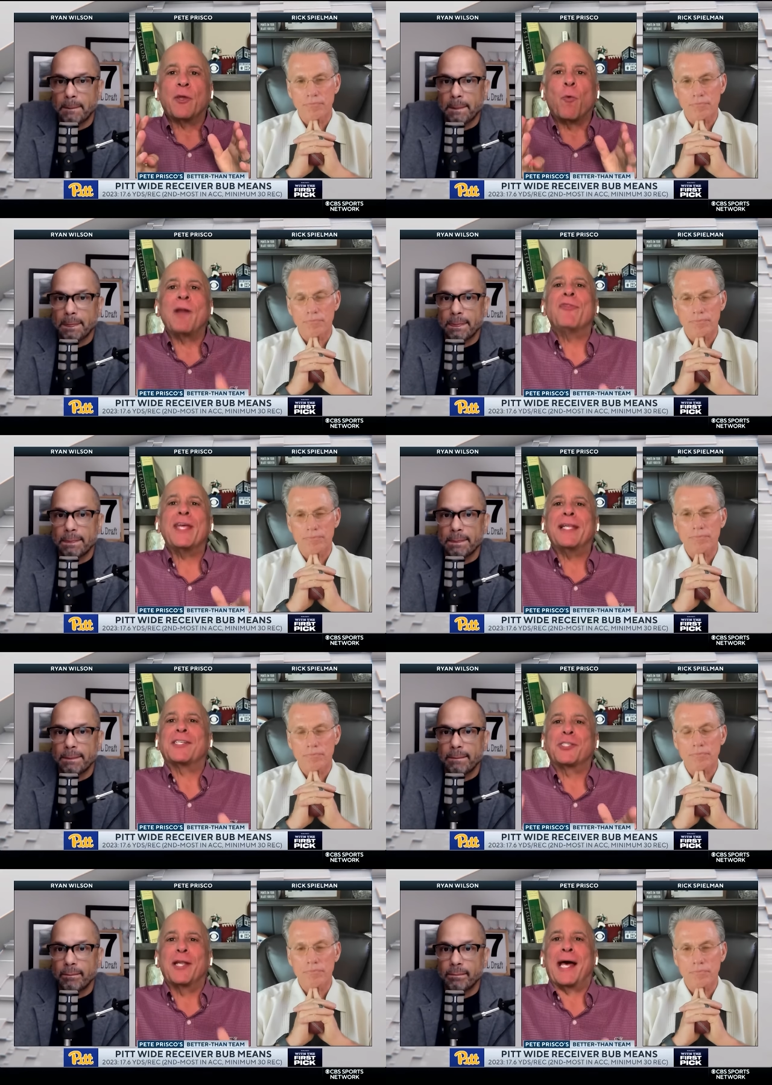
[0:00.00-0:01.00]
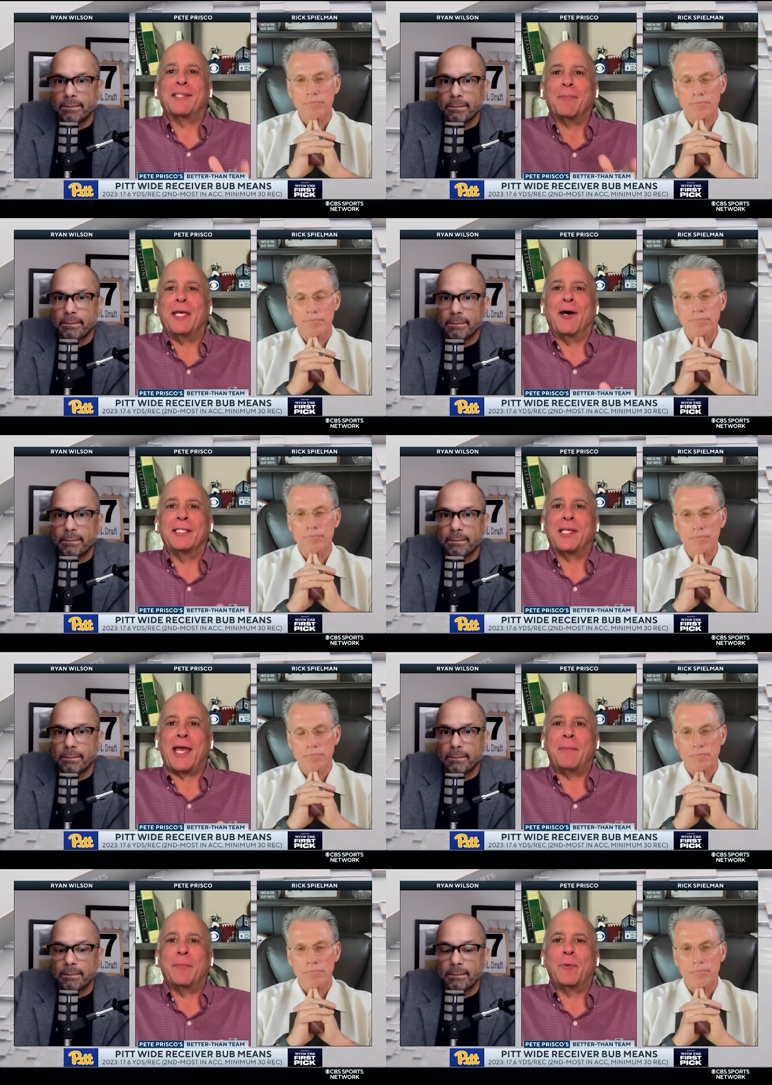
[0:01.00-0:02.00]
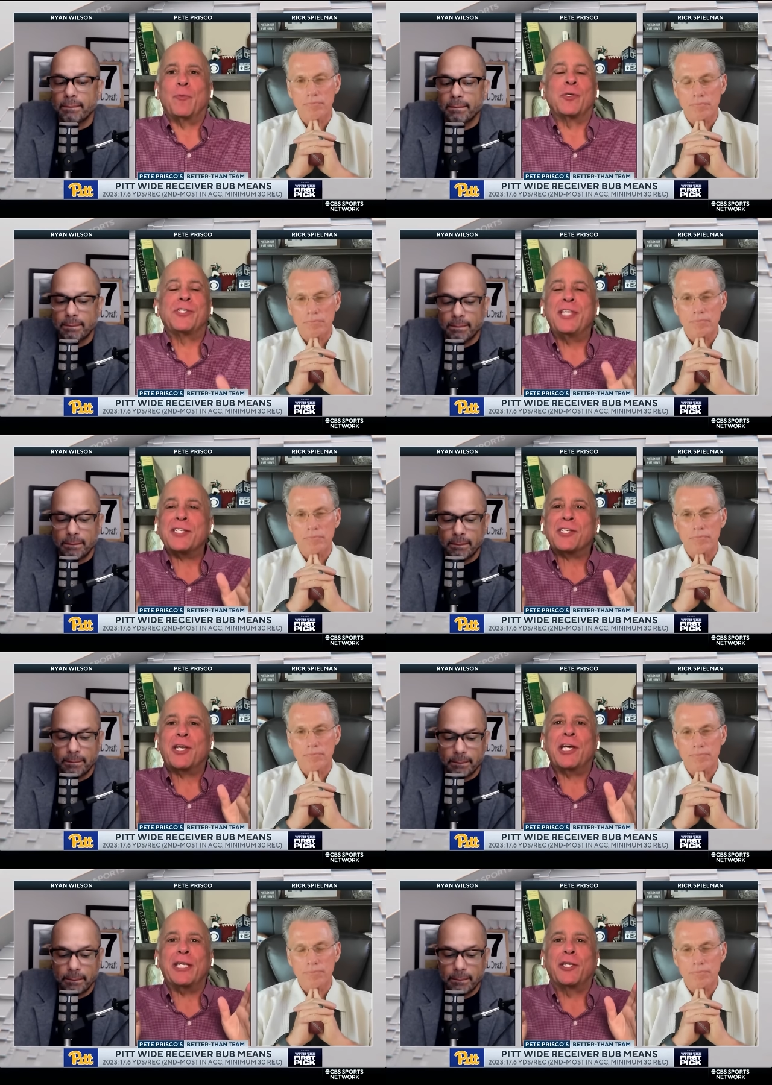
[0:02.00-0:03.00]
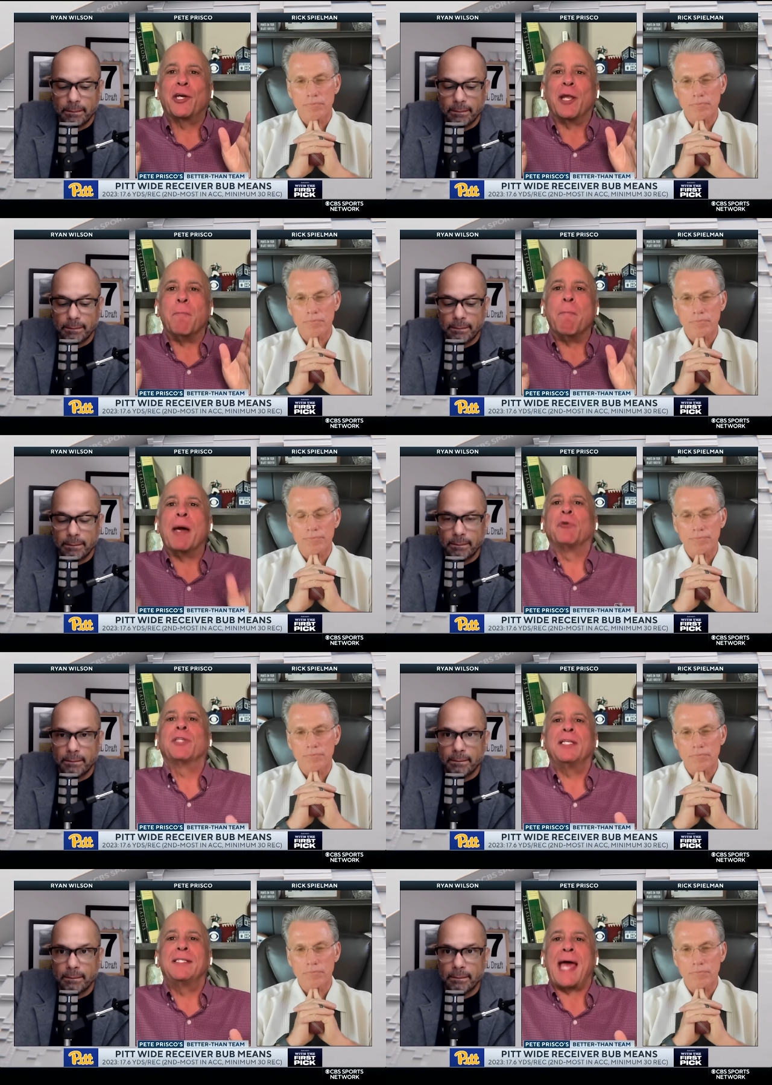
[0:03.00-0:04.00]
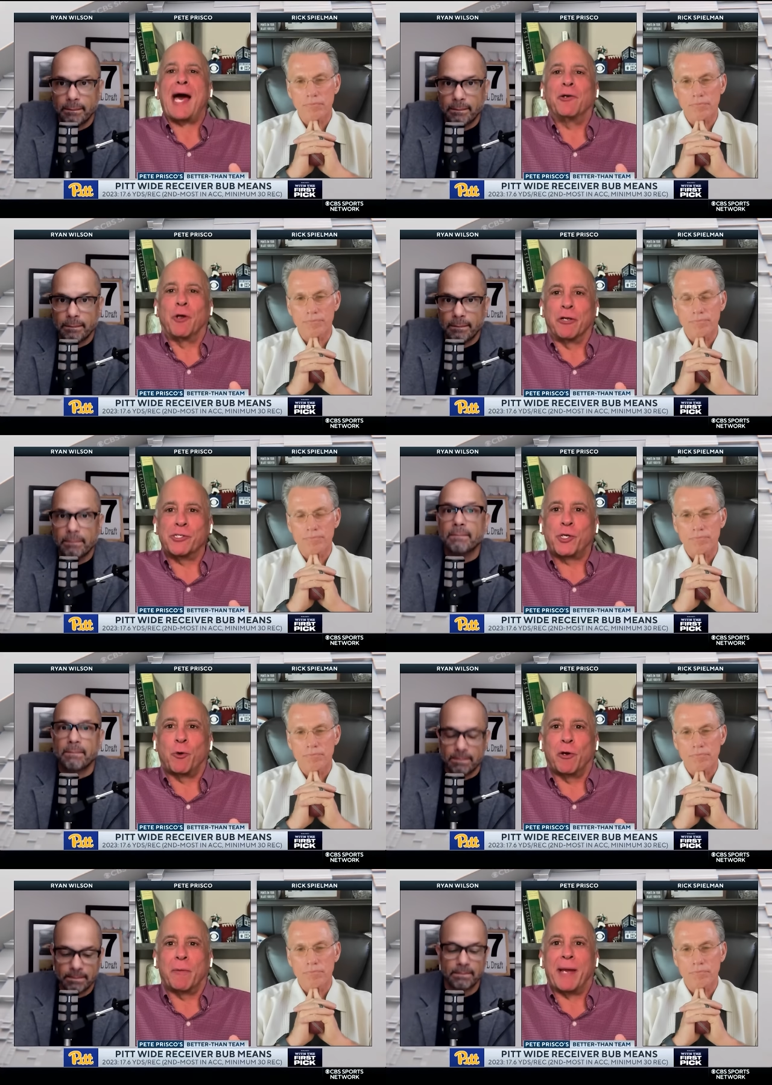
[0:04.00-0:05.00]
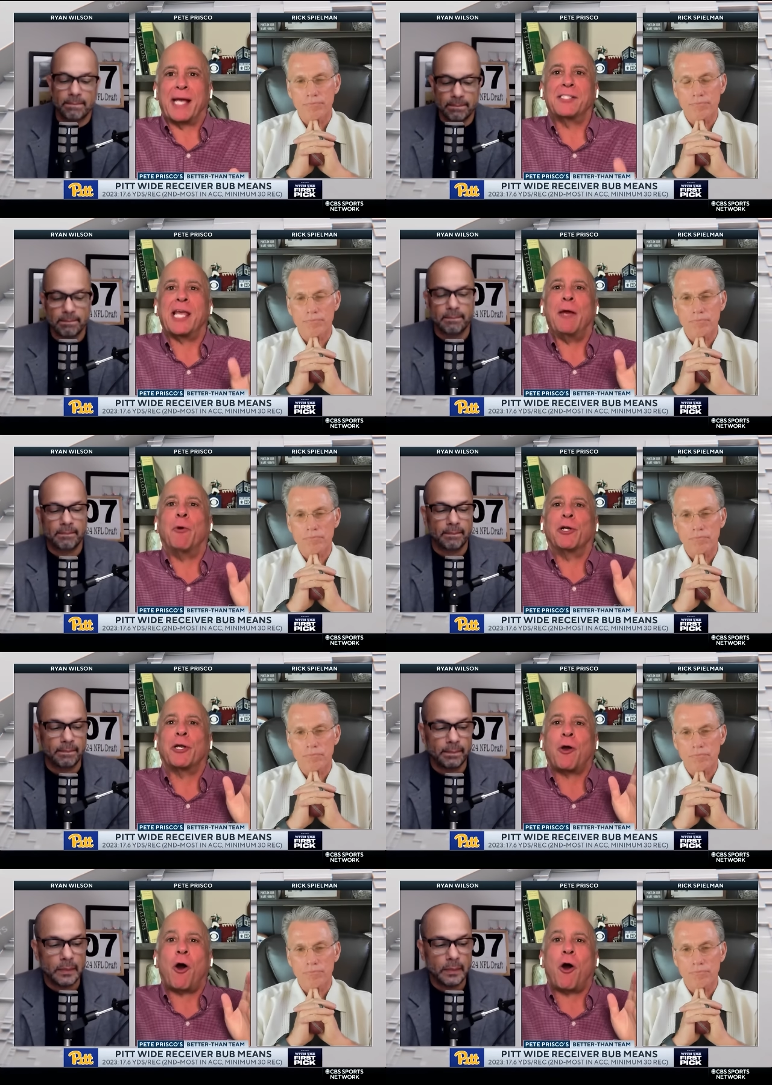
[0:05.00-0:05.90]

Speaker 1: the one thing that stood out to me on tape was this kid could have melted down on his quarterbacks. They were